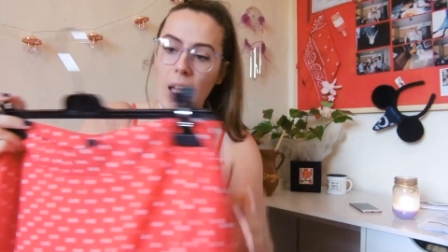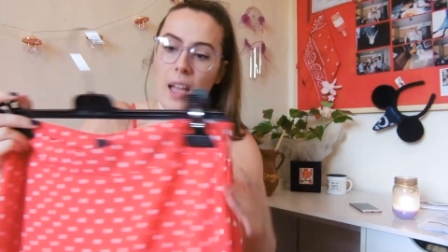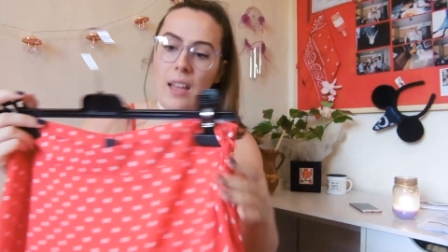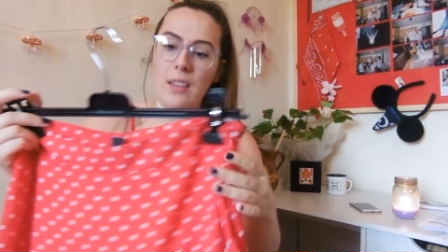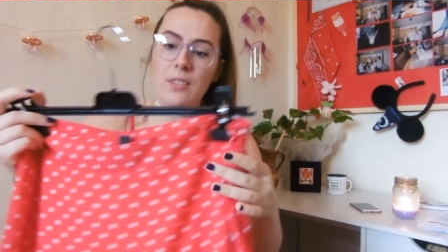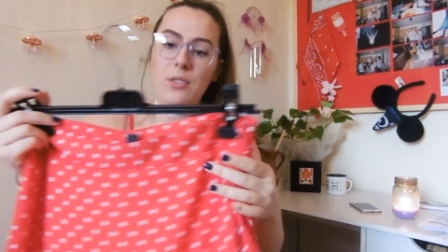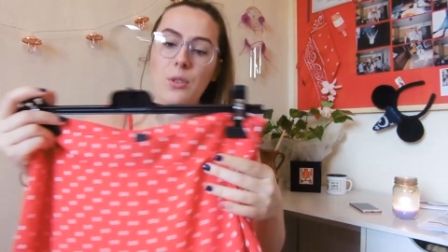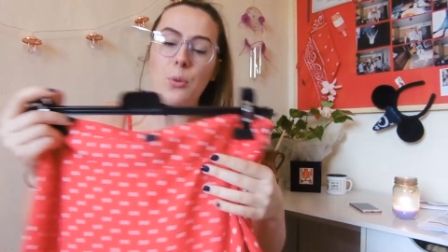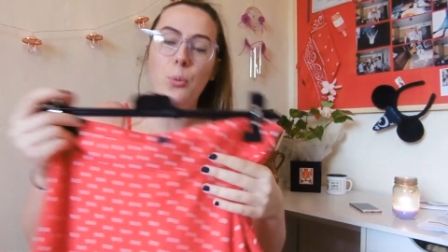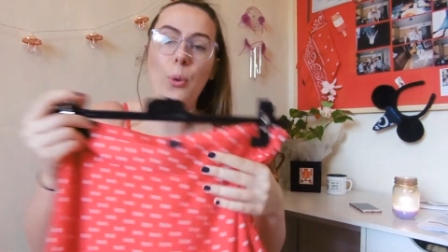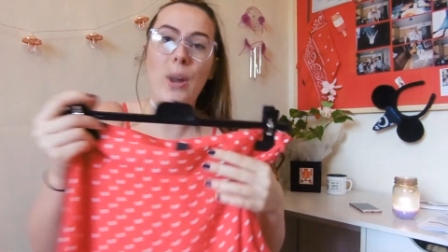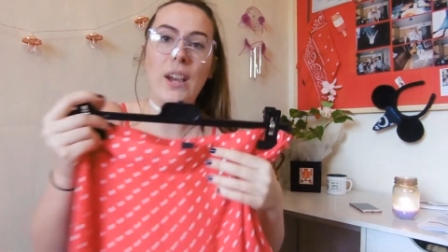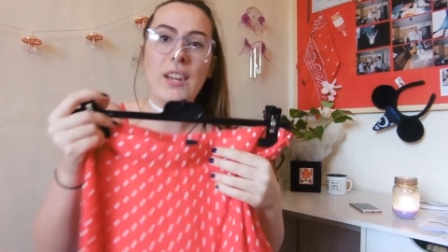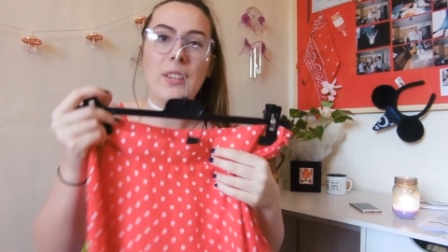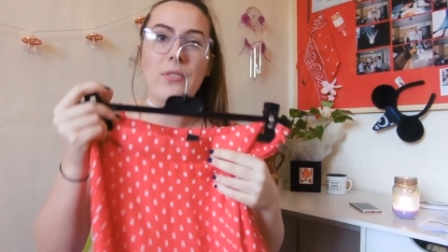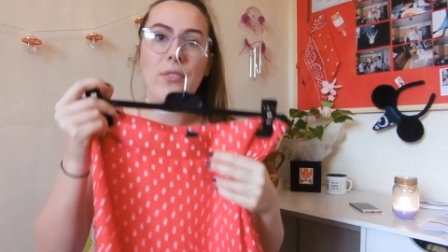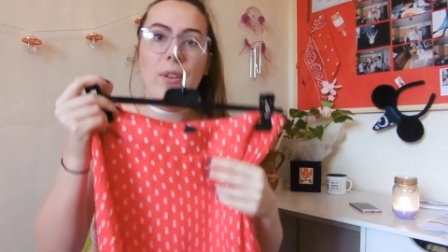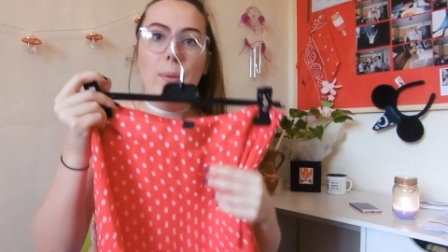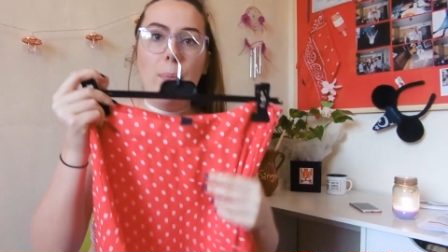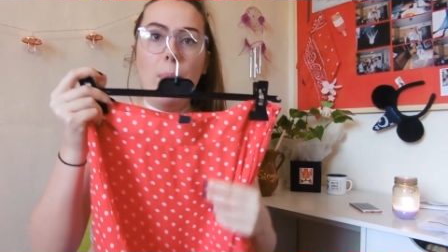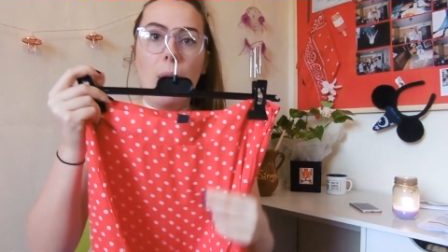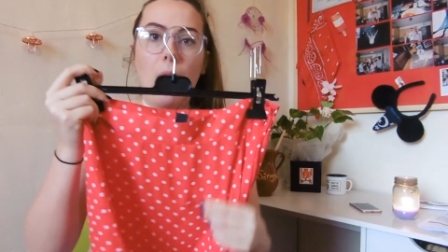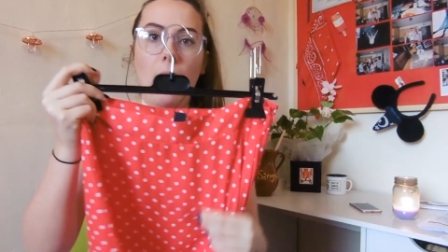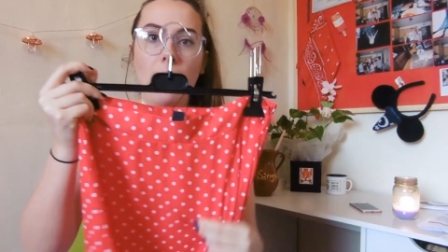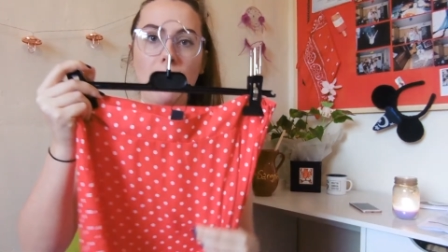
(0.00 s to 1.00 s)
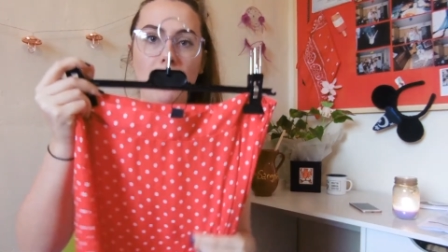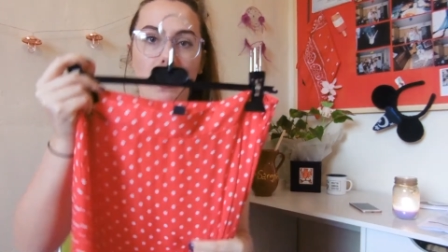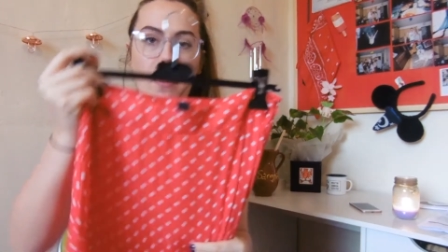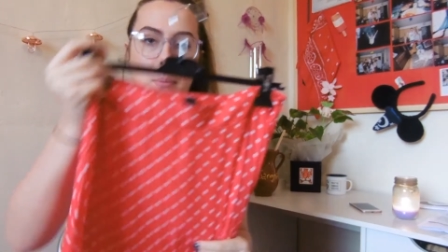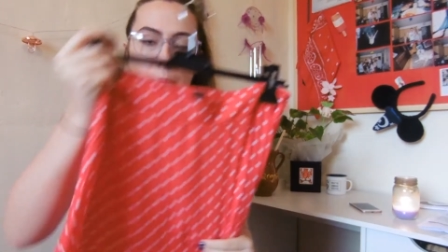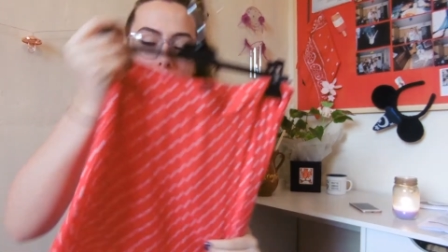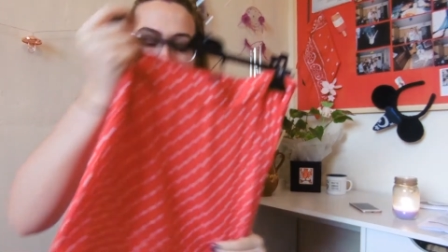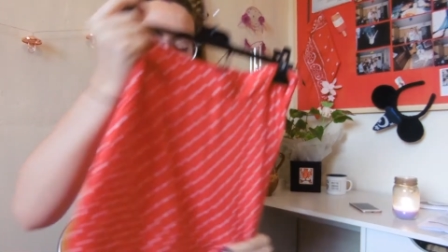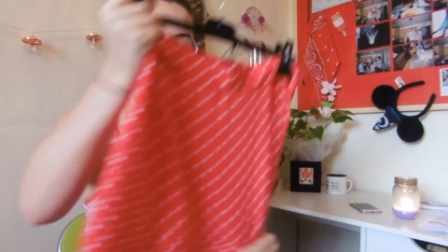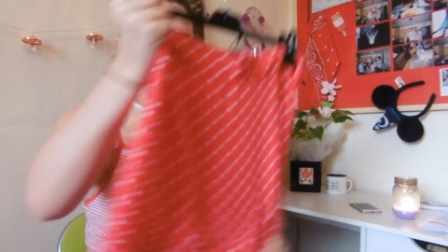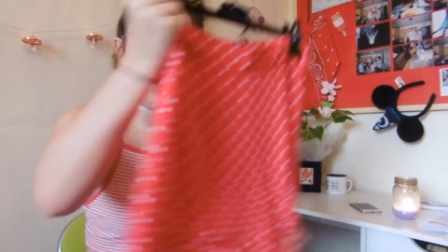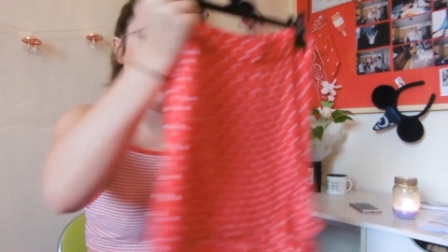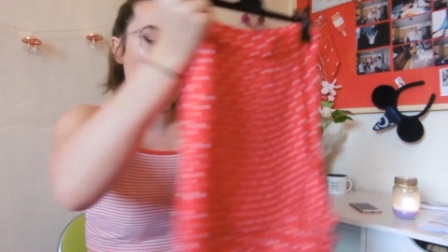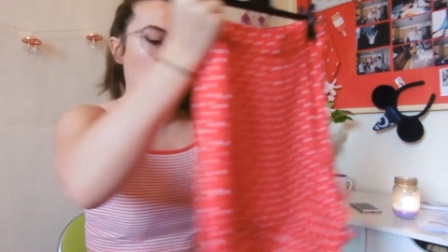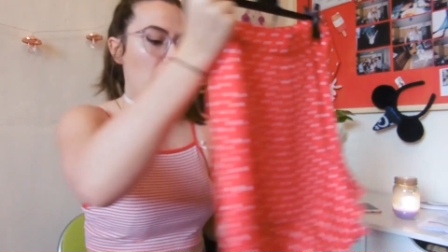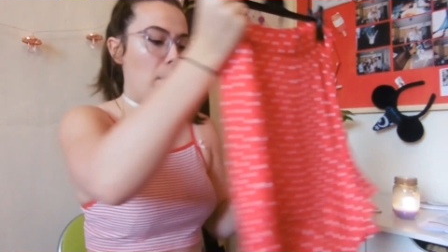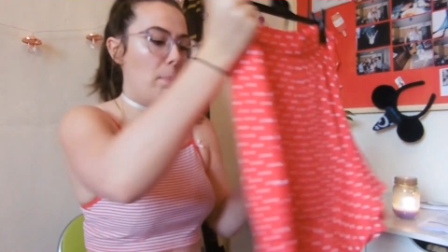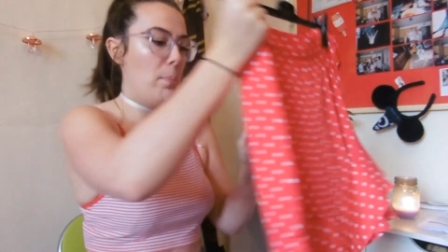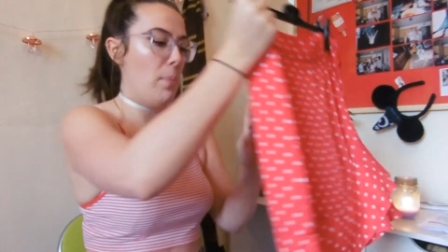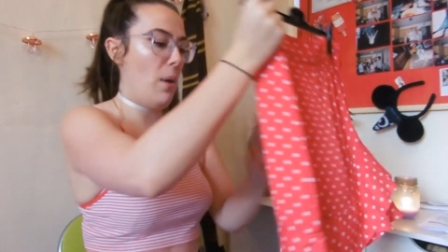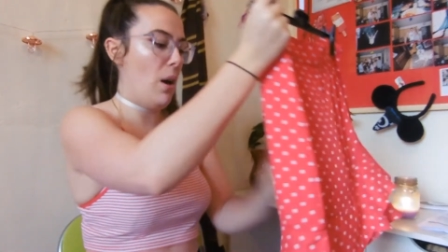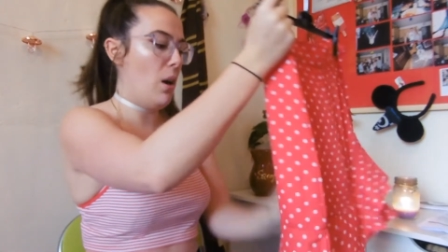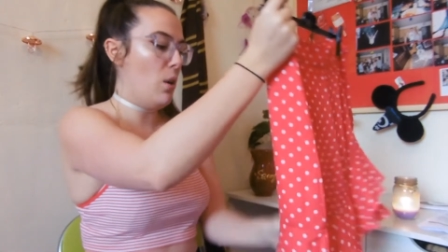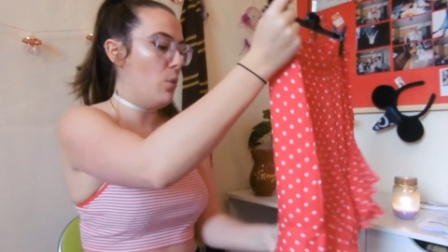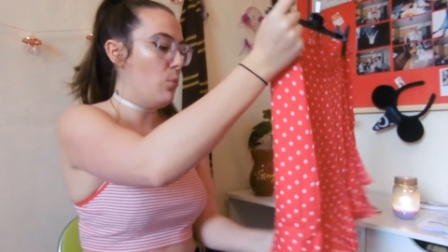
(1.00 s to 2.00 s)
and the waist fit perfect but like my
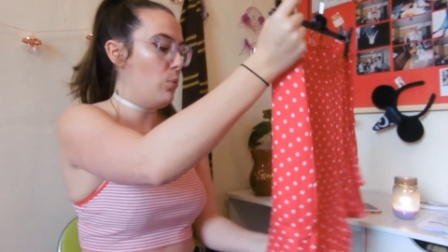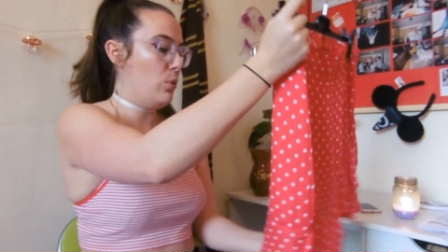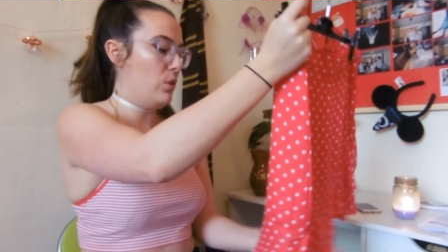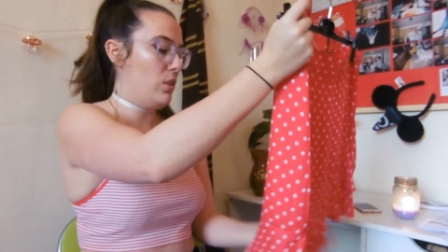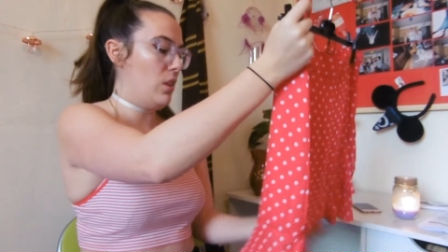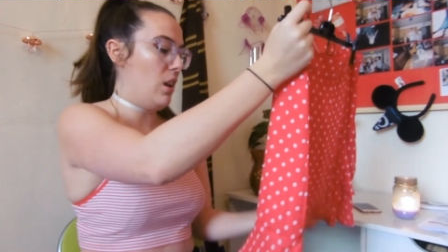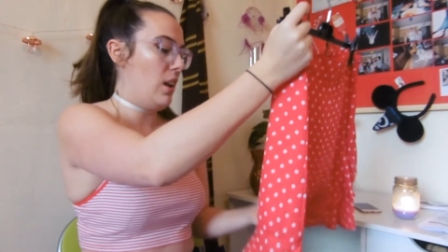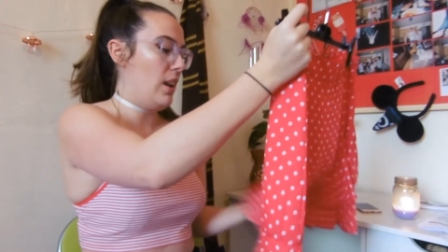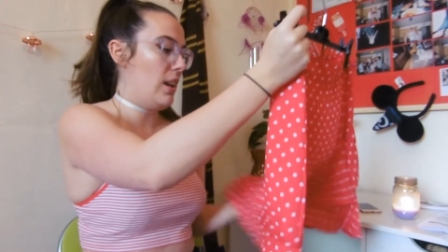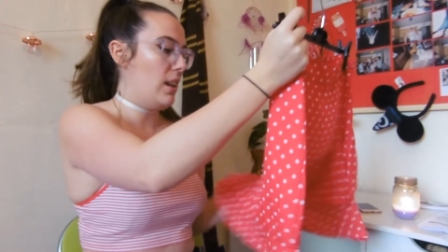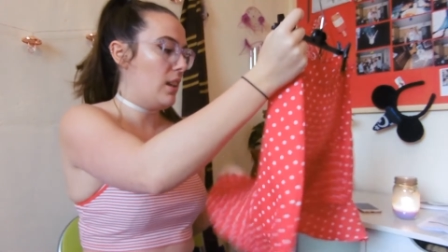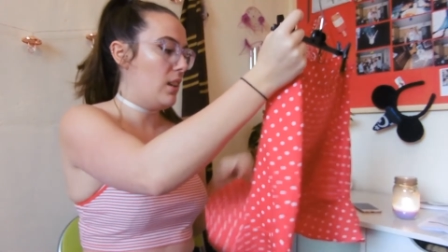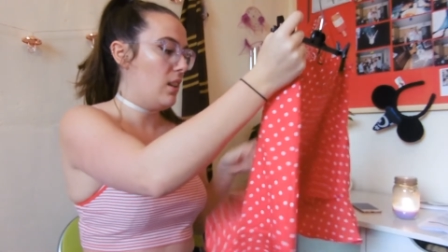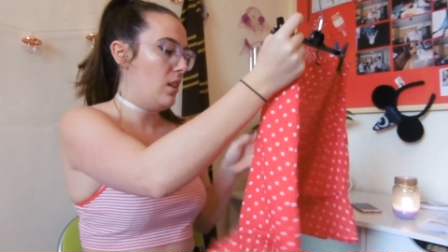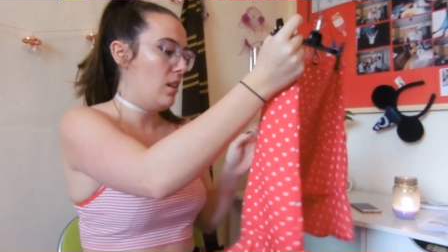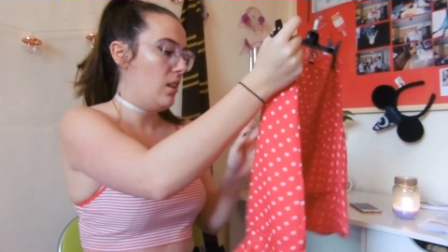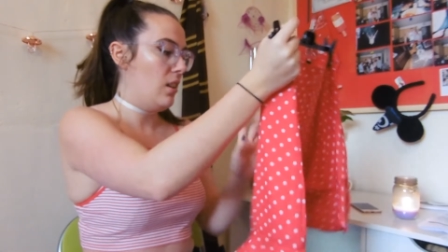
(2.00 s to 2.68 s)
butt was like